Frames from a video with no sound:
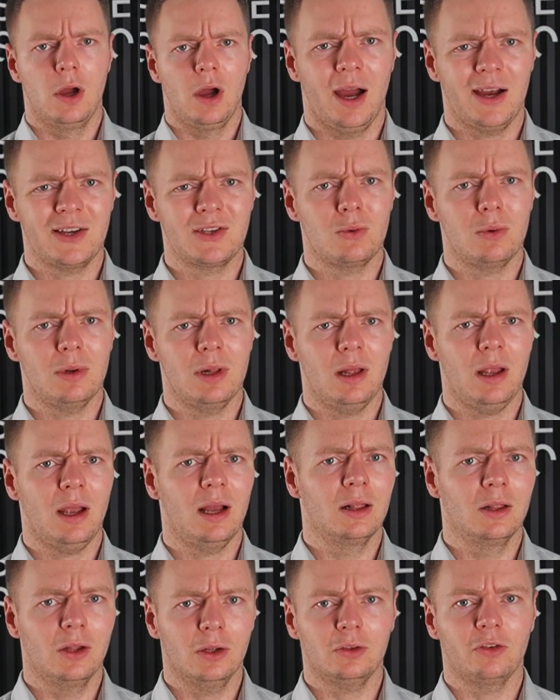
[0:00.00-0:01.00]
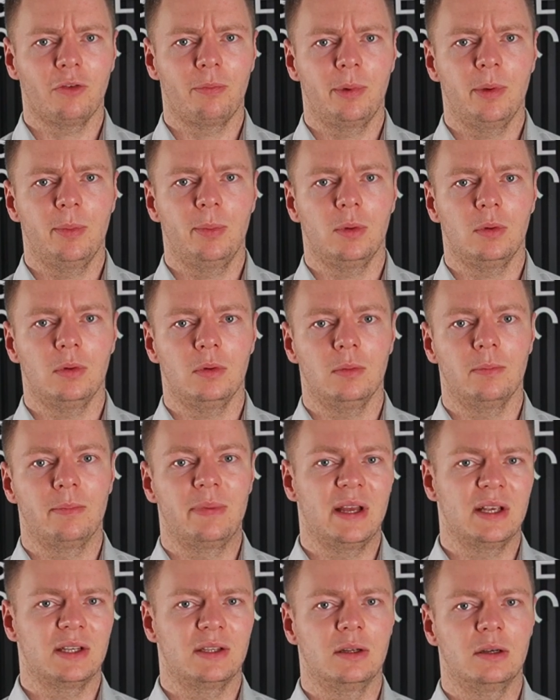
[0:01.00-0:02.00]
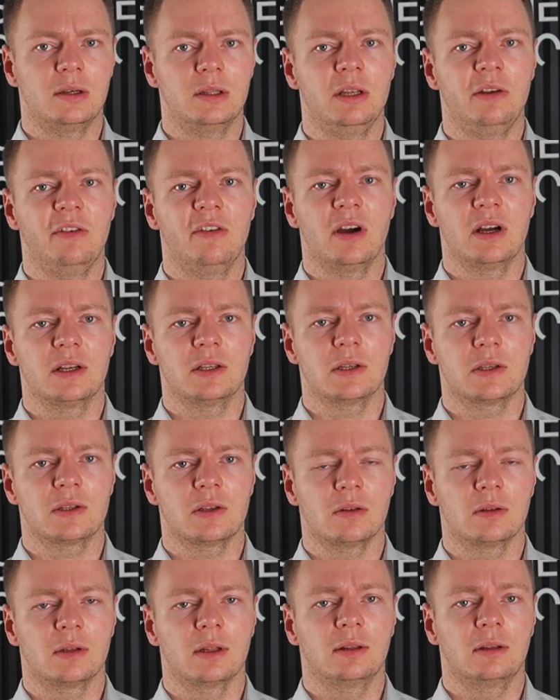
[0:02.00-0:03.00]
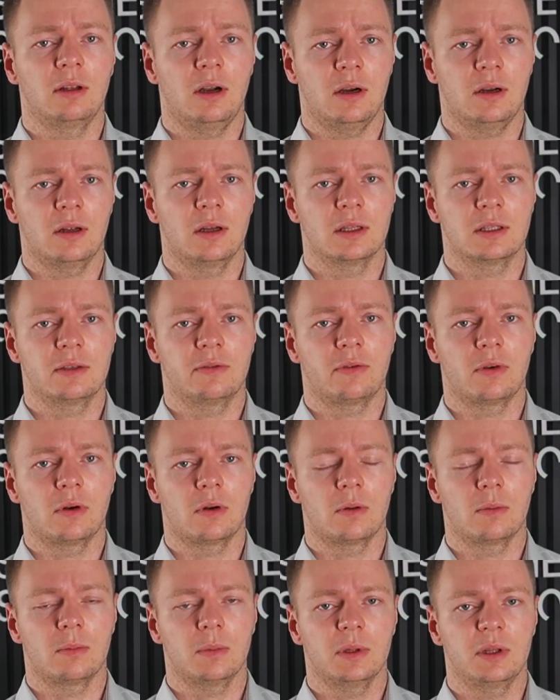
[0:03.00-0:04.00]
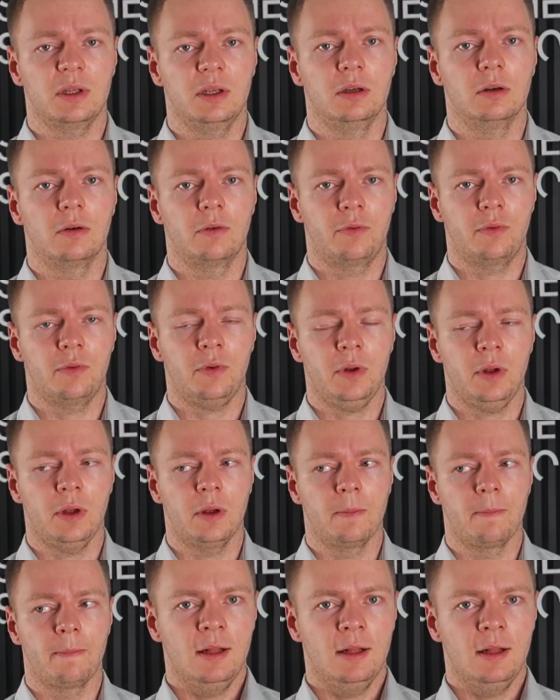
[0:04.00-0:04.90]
Actually, a lot of people base their devices on the targets from tier 3.